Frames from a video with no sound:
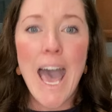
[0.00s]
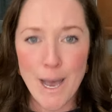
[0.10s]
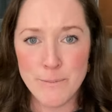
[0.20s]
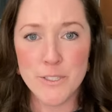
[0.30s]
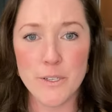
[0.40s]

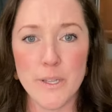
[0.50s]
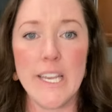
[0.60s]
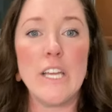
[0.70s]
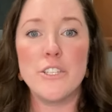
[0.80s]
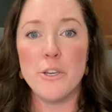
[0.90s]

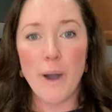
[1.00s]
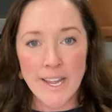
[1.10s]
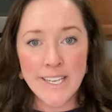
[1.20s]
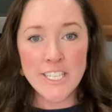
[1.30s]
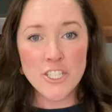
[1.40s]
Absolutely. Do
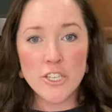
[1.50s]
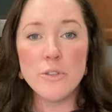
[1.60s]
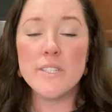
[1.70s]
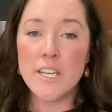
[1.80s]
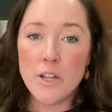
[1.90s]
I need
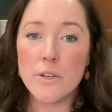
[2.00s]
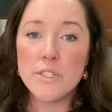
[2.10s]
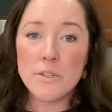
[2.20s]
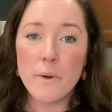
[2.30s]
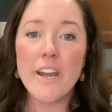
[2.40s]
shoes and
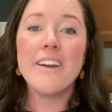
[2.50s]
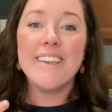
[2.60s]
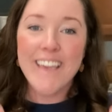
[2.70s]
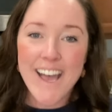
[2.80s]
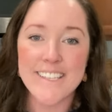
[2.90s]
clothes to wear?
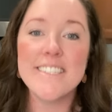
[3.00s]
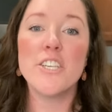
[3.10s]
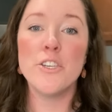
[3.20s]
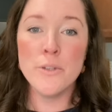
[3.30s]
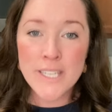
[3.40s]
Yes,
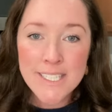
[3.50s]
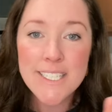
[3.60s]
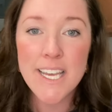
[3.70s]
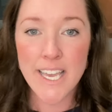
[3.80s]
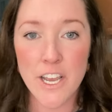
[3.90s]
you need to
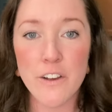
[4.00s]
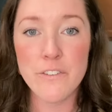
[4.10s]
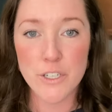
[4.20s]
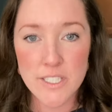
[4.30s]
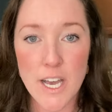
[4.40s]
take care of
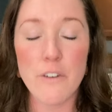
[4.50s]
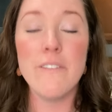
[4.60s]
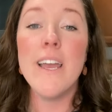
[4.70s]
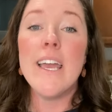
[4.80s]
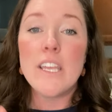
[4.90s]
yourself.
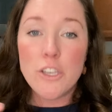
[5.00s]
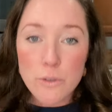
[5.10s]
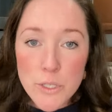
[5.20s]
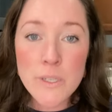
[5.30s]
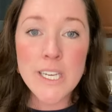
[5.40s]
You
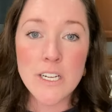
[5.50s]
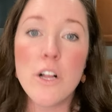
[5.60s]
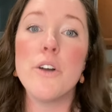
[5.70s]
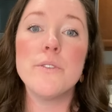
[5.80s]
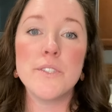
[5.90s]
do need
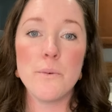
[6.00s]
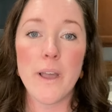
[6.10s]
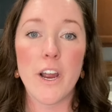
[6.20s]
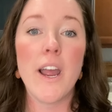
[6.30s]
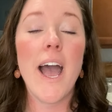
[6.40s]
clothes to
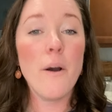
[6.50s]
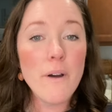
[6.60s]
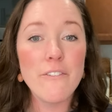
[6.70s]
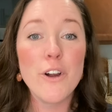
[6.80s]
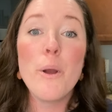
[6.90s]
wear.
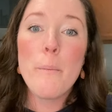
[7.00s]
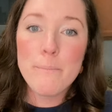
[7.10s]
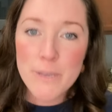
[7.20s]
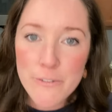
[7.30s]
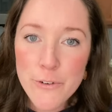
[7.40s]
However,
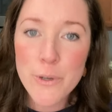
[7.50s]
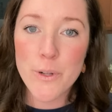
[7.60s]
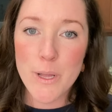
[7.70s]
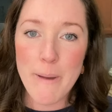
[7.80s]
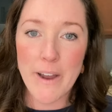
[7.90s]
be
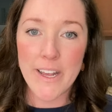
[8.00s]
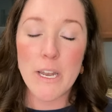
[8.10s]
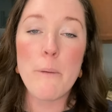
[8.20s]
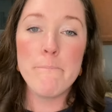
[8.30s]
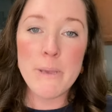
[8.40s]
frugal about it.
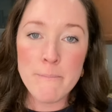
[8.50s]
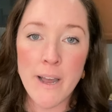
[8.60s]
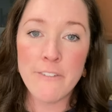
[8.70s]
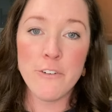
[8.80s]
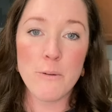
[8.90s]
Be
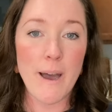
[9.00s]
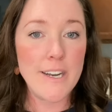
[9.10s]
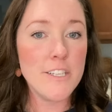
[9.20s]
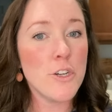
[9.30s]
mindful about it.